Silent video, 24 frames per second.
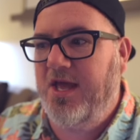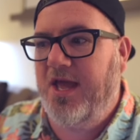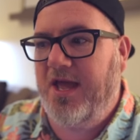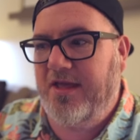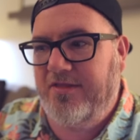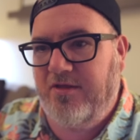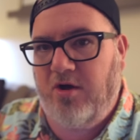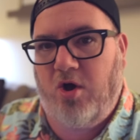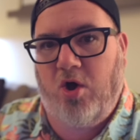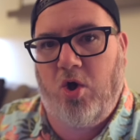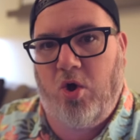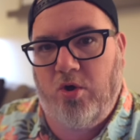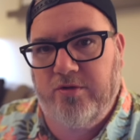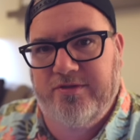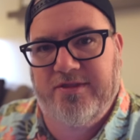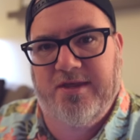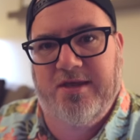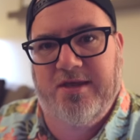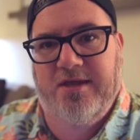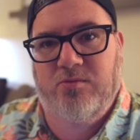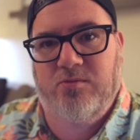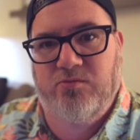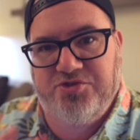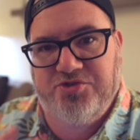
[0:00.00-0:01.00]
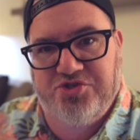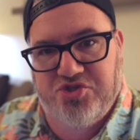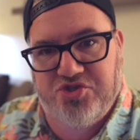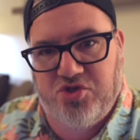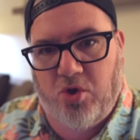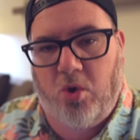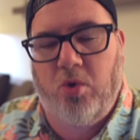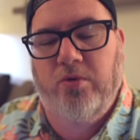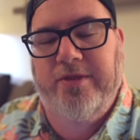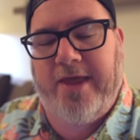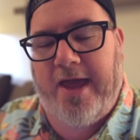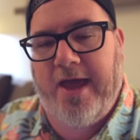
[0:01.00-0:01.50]
And the whole thing was
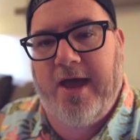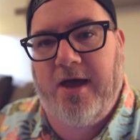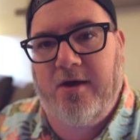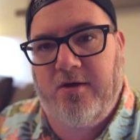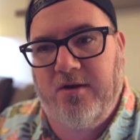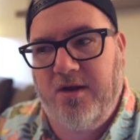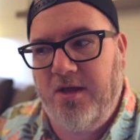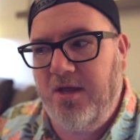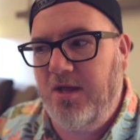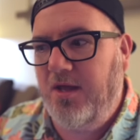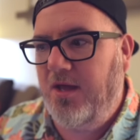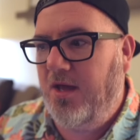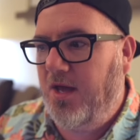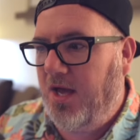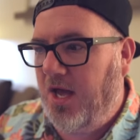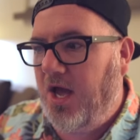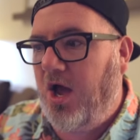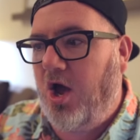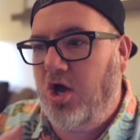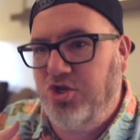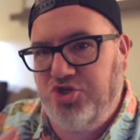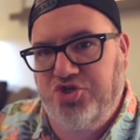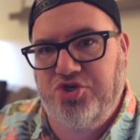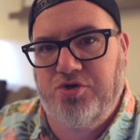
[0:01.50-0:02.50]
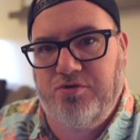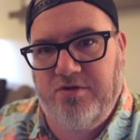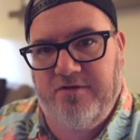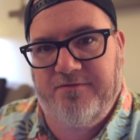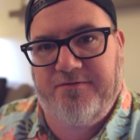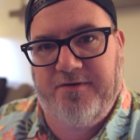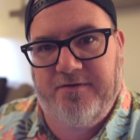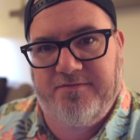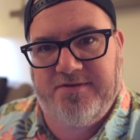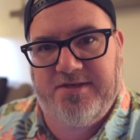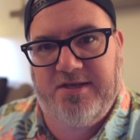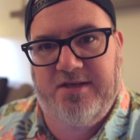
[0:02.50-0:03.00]
sold out on June the
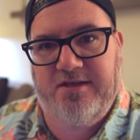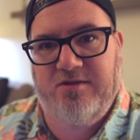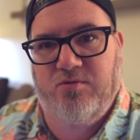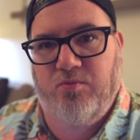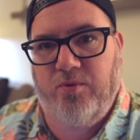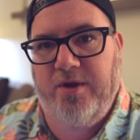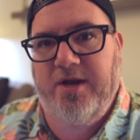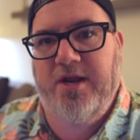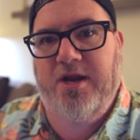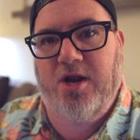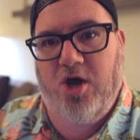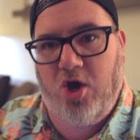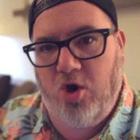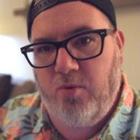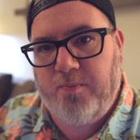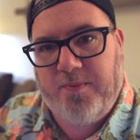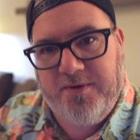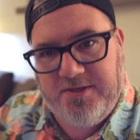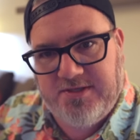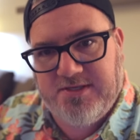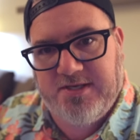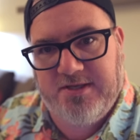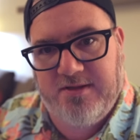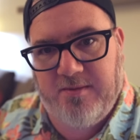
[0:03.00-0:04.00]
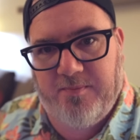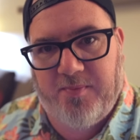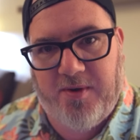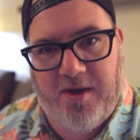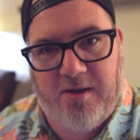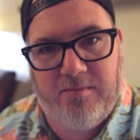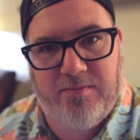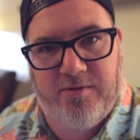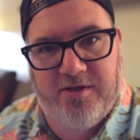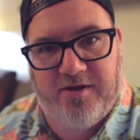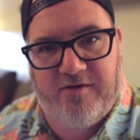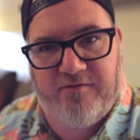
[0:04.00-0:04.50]
15th when it opened to the
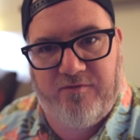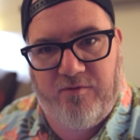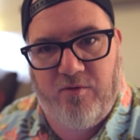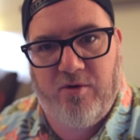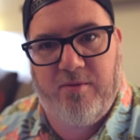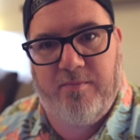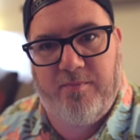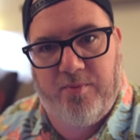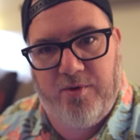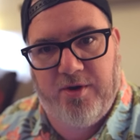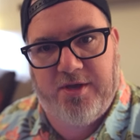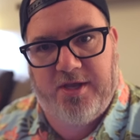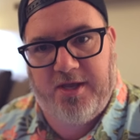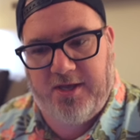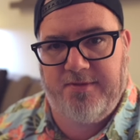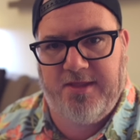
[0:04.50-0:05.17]
public for booking.